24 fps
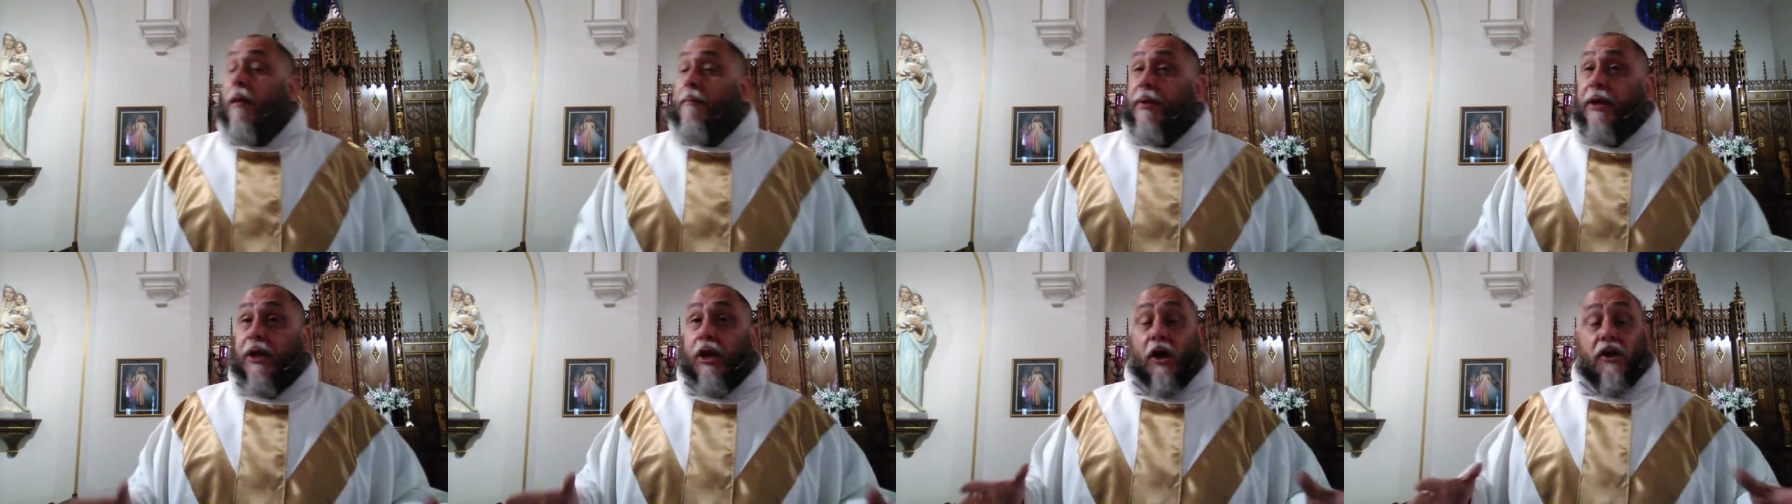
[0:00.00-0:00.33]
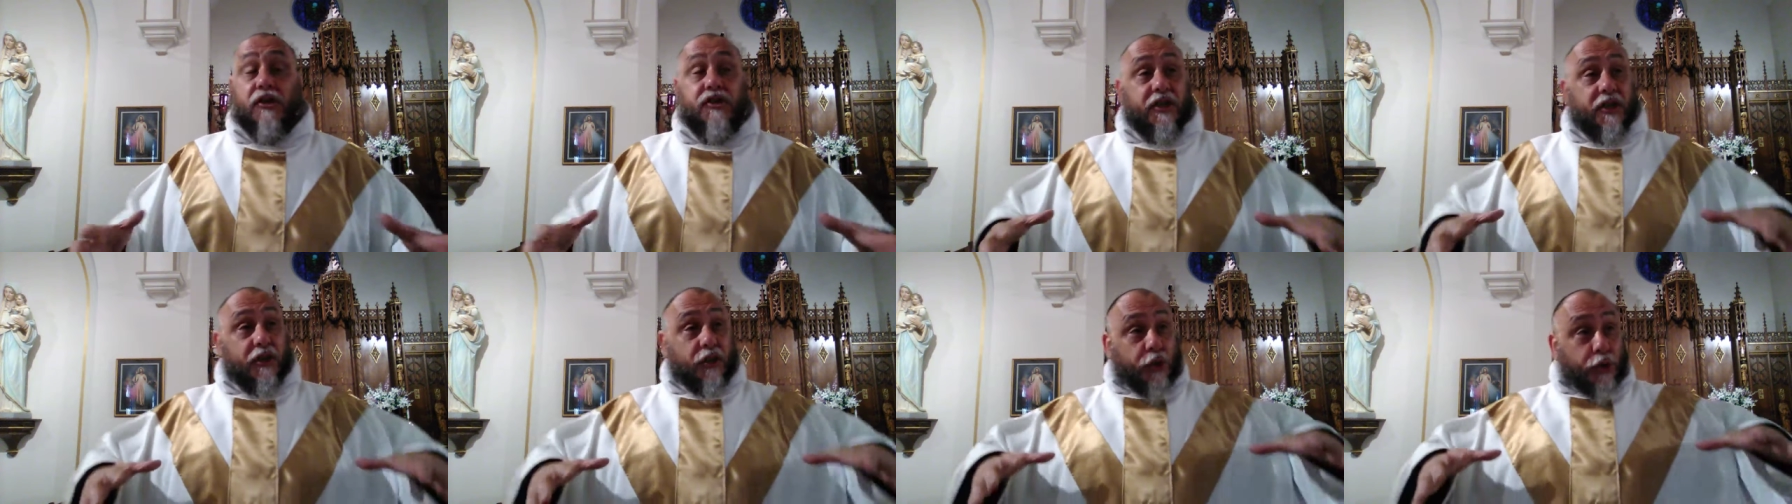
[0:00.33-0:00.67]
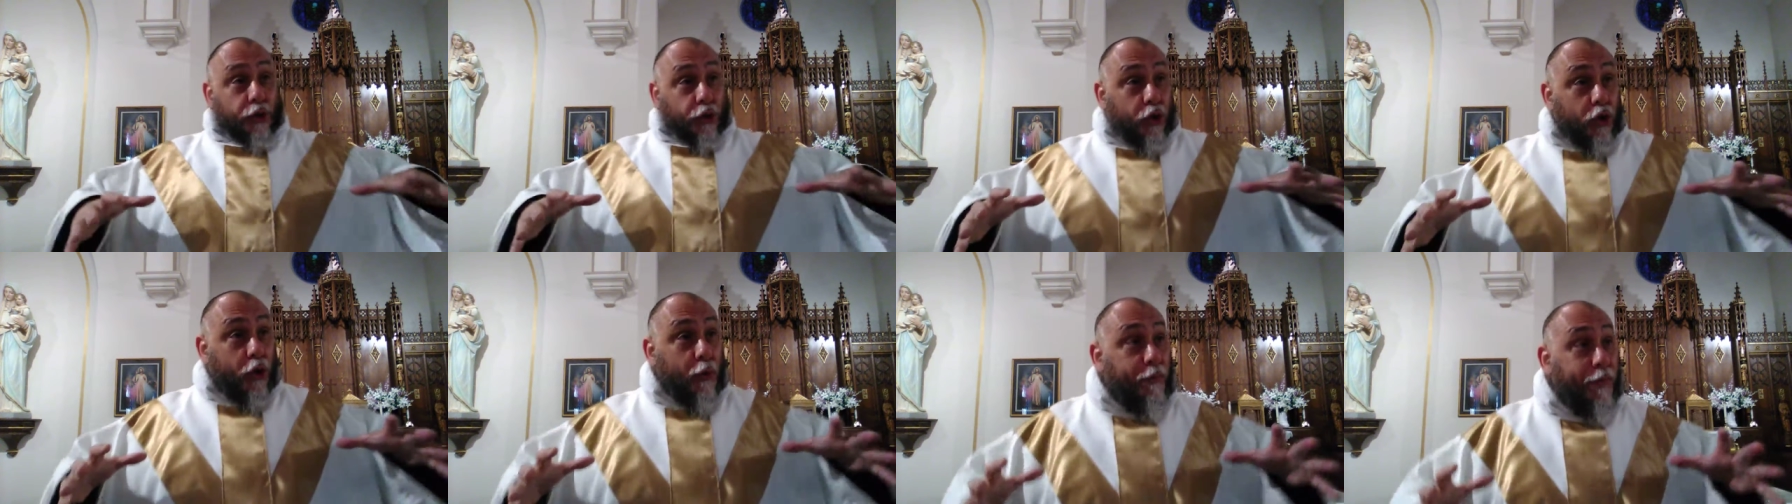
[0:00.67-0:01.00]
because
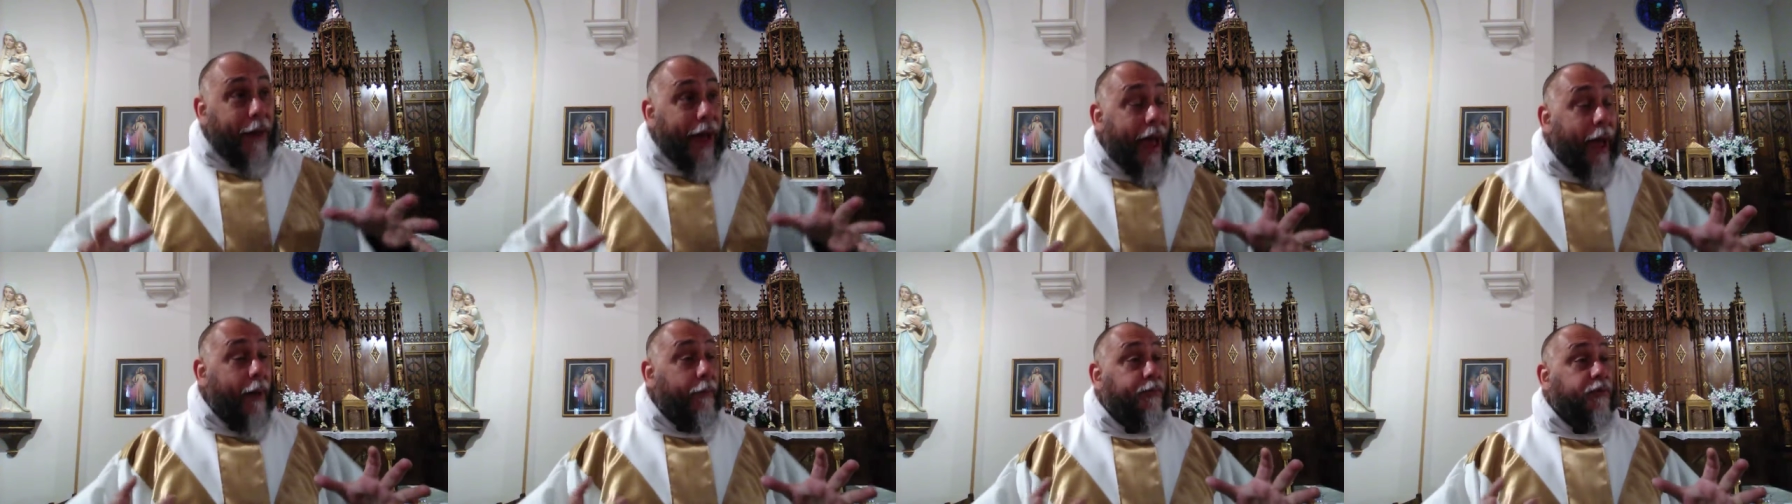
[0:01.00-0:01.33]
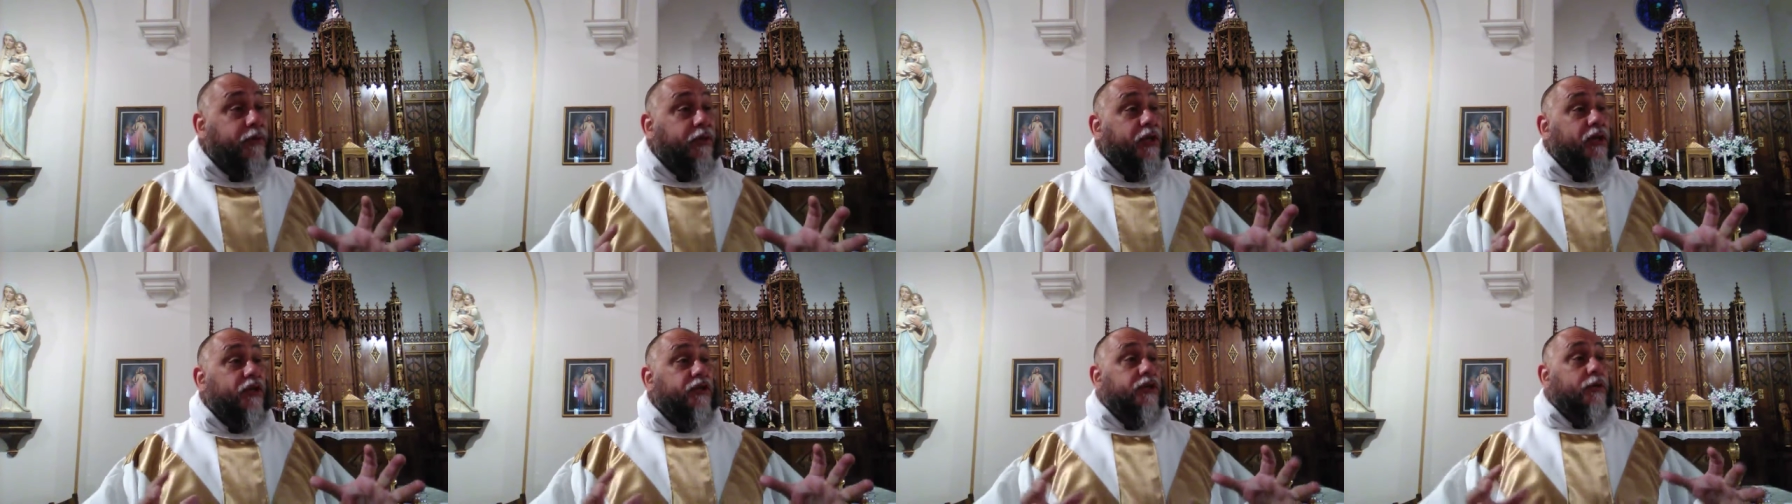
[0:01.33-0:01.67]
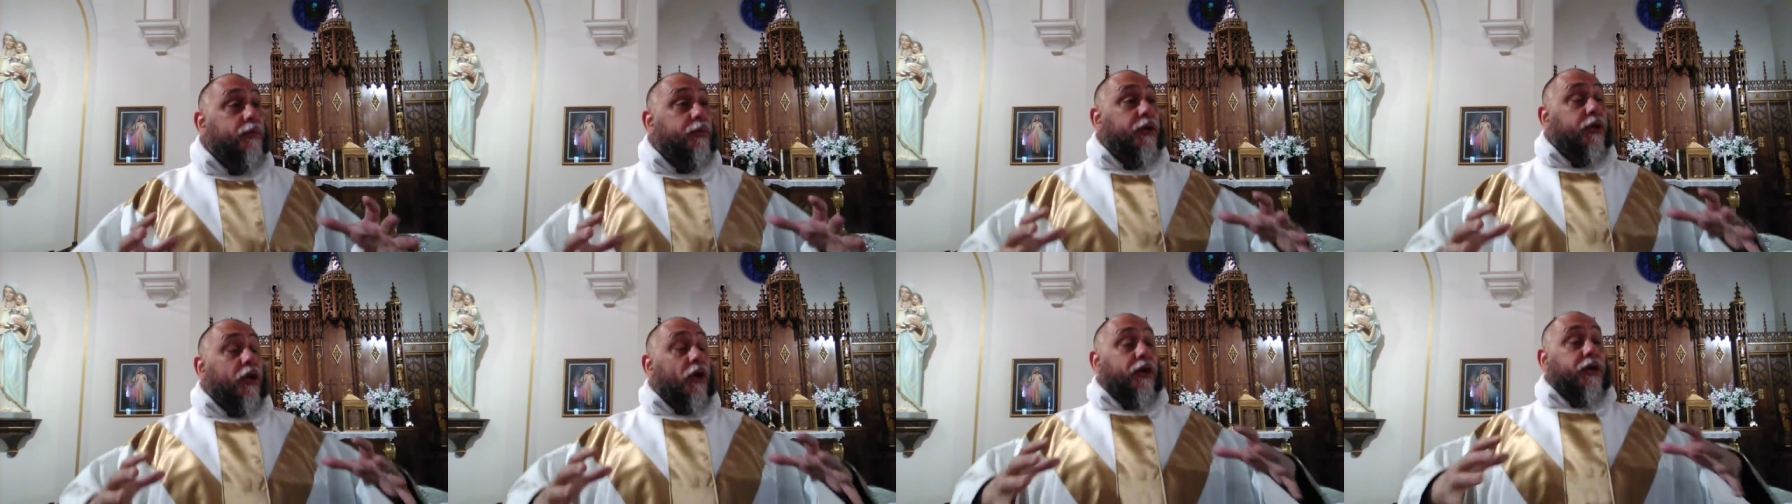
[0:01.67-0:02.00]
through baptism we